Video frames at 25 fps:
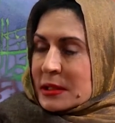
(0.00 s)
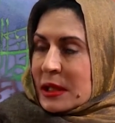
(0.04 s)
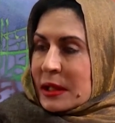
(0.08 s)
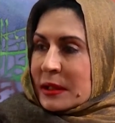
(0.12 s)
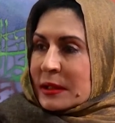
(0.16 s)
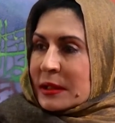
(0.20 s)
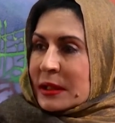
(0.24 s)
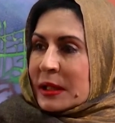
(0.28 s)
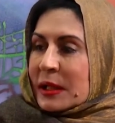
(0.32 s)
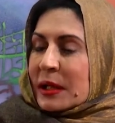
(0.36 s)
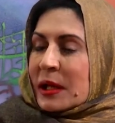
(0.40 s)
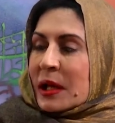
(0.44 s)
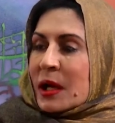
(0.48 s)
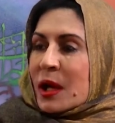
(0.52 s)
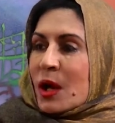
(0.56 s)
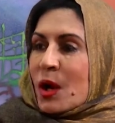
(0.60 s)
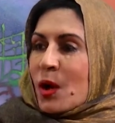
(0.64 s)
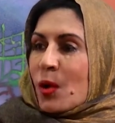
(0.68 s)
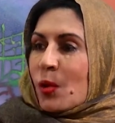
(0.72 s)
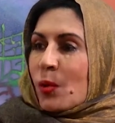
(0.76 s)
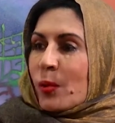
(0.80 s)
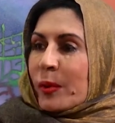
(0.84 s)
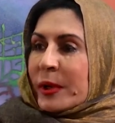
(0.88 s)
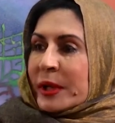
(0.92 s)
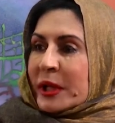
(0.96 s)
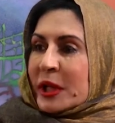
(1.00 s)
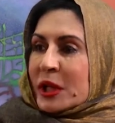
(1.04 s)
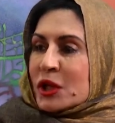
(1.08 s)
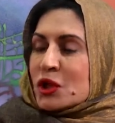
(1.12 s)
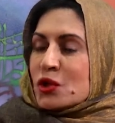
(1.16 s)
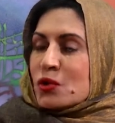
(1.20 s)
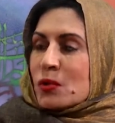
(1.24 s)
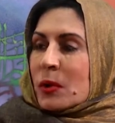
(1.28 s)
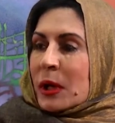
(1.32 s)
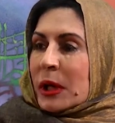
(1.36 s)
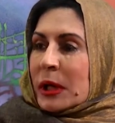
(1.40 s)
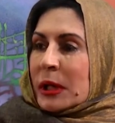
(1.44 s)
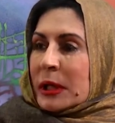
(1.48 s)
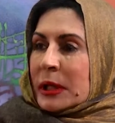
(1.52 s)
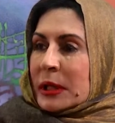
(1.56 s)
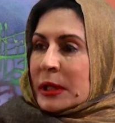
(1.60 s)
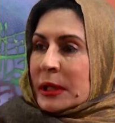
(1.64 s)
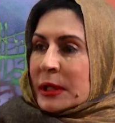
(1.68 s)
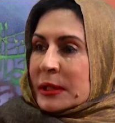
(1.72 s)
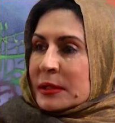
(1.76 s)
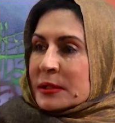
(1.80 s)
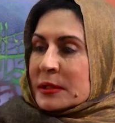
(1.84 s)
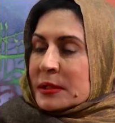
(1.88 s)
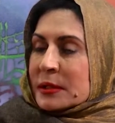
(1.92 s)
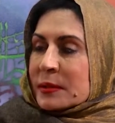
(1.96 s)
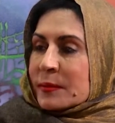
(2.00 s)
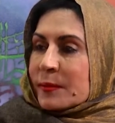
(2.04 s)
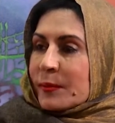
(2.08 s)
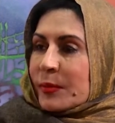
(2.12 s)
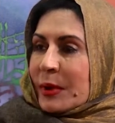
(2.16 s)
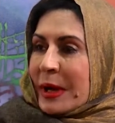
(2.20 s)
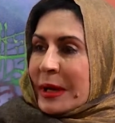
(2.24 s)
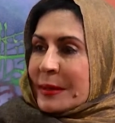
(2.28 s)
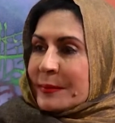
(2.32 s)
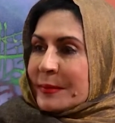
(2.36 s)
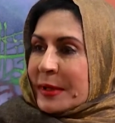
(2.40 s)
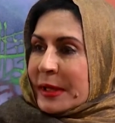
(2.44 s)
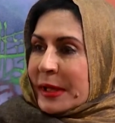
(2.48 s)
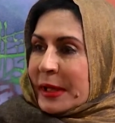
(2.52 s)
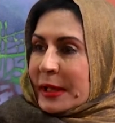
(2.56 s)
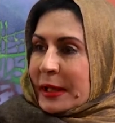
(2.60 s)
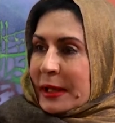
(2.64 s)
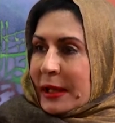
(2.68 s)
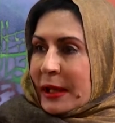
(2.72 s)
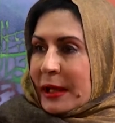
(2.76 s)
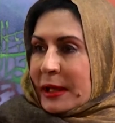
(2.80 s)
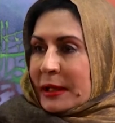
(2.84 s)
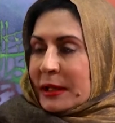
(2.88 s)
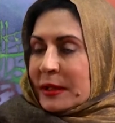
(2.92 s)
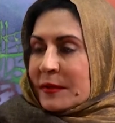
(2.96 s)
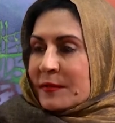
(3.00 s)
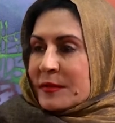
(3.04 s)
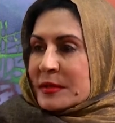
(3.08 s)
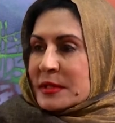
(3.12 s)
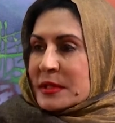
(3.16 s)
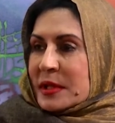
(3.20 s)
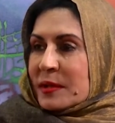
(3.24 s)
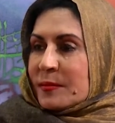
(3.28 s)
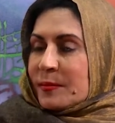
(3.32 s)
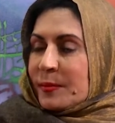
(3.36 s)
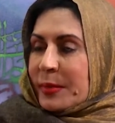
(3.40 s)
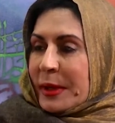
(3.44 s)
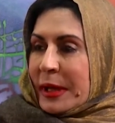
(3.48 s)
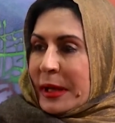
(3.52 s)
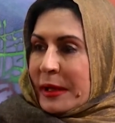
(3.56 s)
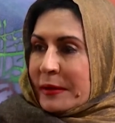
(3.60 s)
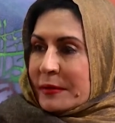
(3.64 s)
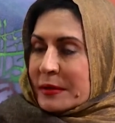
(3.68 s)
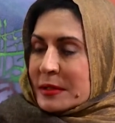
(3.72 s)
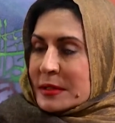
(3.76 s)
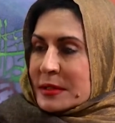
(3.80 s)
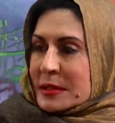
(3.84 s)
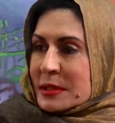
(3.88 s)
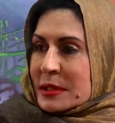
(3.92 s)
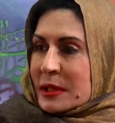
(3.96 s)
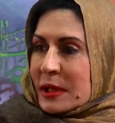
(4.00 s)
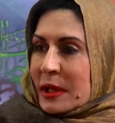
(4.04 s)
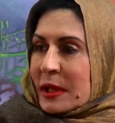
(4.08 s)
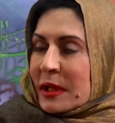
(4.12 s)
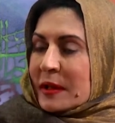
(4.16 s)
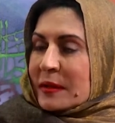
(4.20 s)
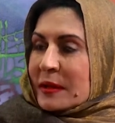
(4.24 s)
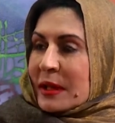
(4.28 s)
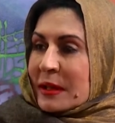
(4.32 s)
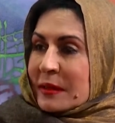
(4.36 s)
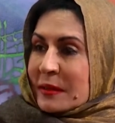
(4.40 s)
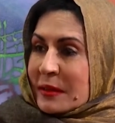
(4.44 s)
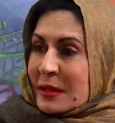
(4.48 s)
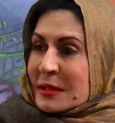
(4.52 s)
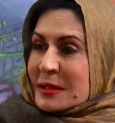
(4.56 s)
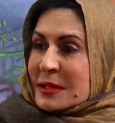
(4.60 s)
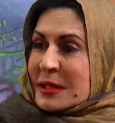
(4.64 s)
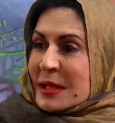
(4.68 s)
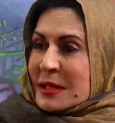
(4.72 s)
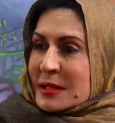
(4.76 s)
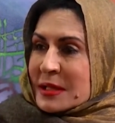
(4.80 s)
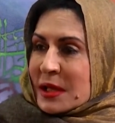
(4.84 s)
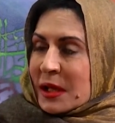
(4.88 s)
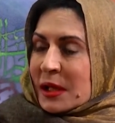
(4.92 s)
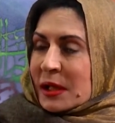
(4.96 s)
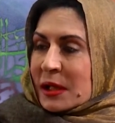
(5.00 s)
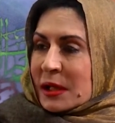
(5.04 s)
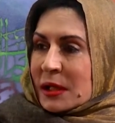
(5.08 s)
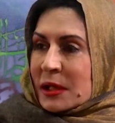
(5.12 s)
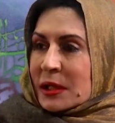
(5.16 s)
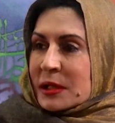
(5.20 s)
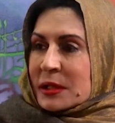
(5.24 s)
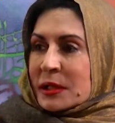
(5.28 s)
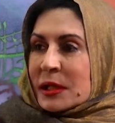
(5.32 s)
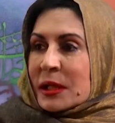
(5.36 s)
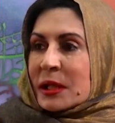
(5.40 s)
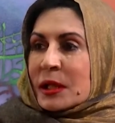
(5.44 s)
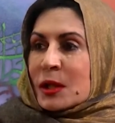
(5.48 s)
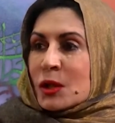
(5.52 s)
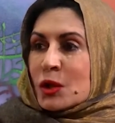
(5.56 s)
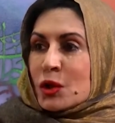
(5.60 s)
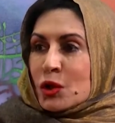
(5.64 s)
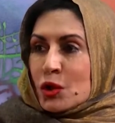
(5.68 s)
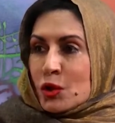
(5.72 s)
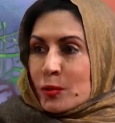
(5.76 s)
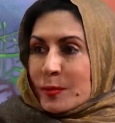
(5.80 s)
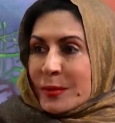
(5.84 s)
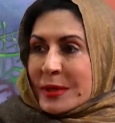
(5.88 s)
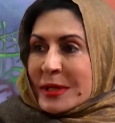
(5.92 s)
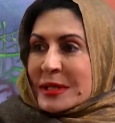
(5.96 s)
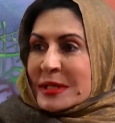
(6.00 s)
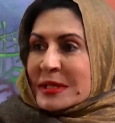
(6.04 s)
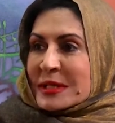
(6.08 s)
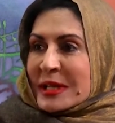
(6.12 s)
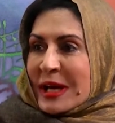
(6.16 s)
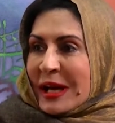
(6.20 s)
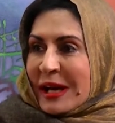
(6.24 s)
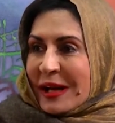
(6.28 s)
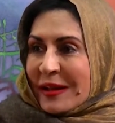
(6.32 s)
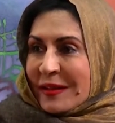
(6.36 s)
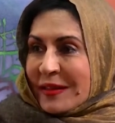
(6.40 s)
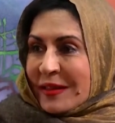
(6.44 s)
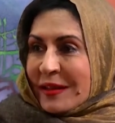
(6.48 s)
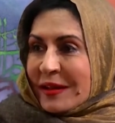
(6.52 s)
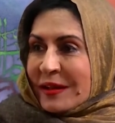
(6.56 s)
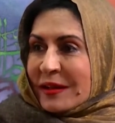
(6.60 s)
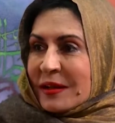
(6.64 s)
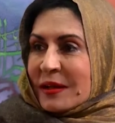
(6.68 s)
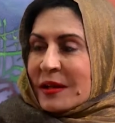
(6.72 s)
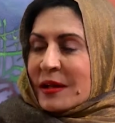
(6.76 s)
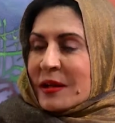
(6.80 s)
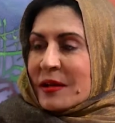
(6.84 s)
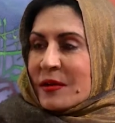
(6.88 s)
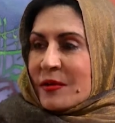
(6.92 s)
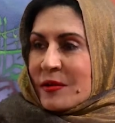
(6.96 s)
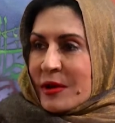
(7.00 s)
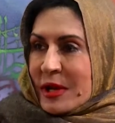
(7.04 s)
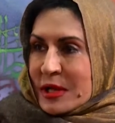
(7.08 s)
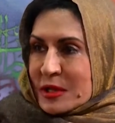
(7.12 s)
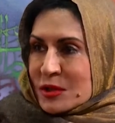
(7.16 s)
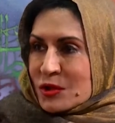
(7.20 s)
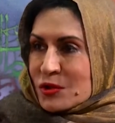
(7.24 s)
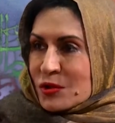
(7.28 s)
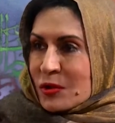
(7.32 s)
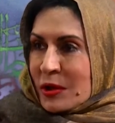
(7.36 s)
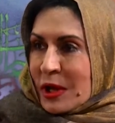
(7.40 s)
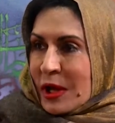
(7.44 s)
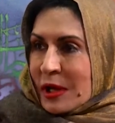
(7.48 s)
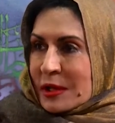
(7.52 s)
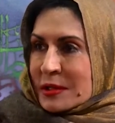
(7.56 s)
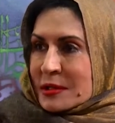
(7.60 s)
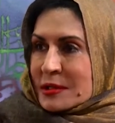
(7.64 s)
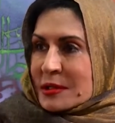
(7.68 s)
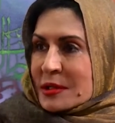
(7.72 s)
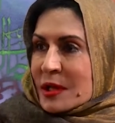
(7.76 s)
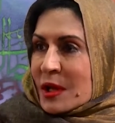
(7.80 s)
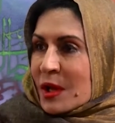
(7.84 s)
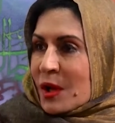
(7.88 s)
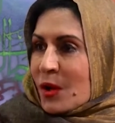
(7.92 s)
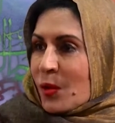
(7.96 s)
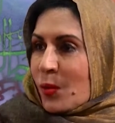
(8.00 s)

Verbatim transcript: I think we need to alert primary caregivers and parents that this has occurred in numerous other restaurants,